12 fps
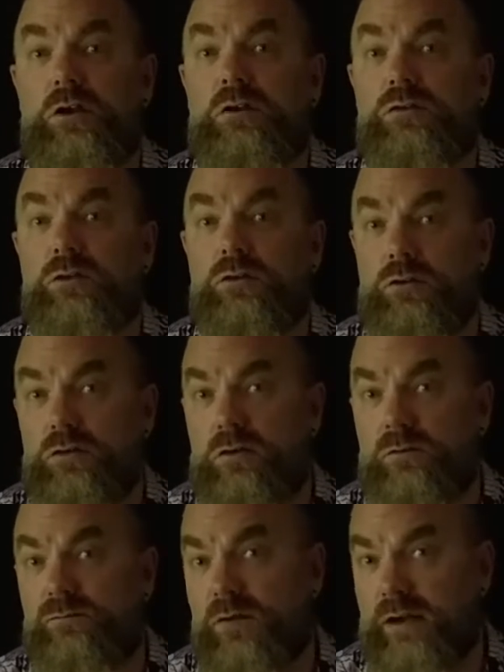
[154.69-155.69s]
so that you
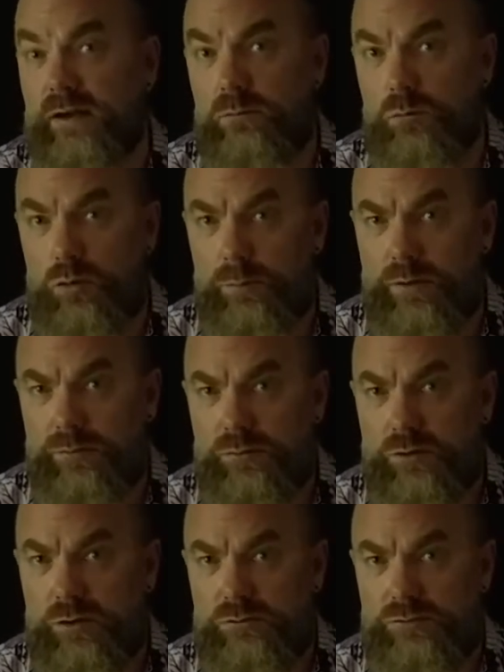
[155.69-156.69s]
can find out more about those
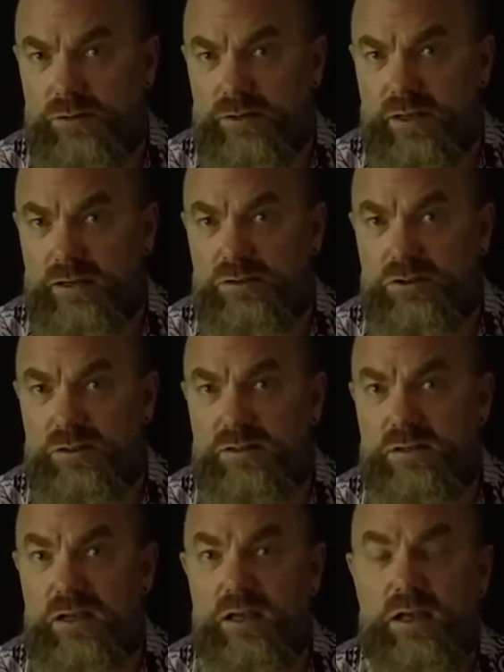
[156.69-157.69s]
contraindications.
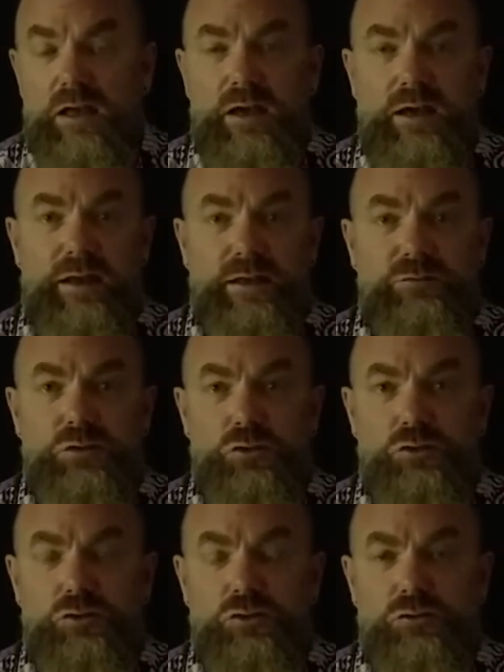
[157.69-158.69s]
If
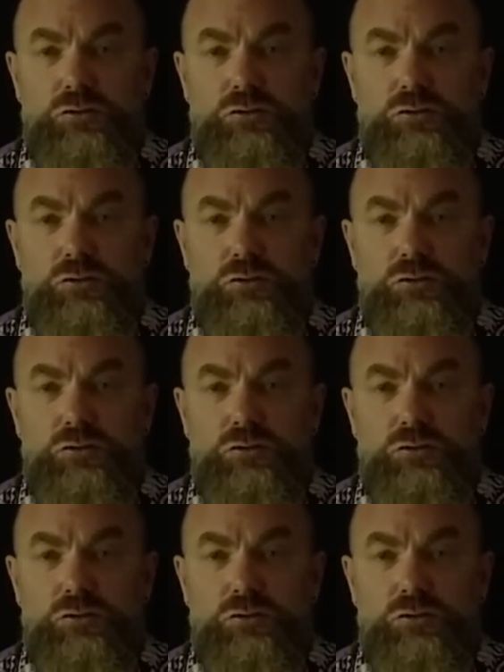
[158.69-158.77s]
you're